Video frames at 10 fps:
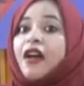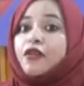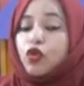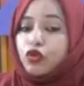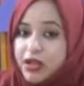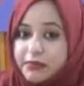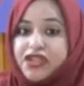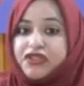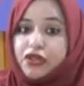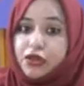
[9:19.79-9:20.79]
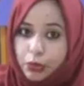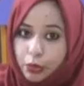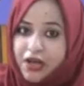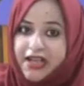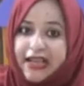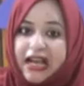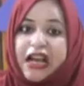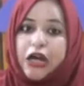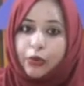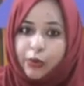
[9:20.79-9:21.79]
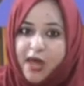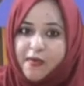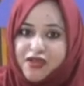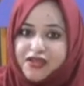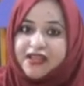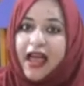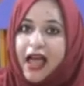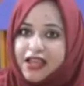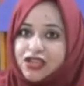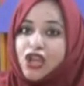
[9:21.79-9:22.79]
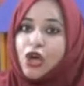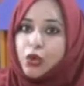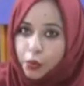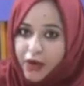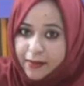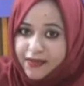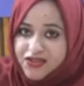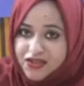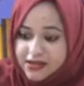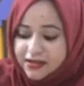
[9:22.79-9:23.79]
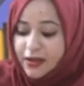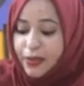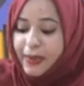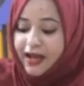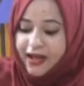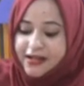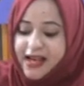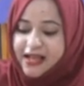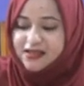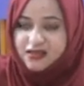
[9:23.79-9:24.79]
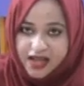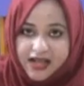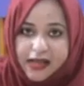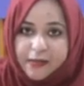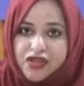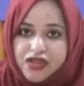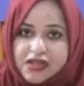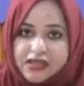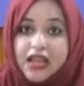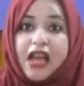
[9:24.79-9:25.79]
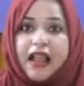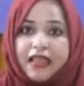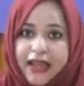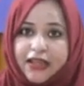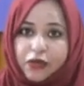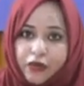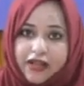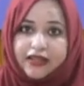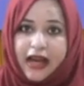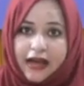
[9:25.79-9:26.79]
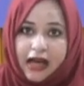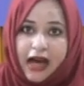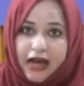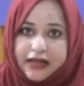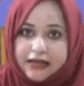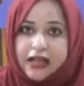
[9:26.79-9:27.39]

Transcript: 2 dimension 2D. 2 dimension has 2 dimensions. It has 3 dimensions: length, width, and height.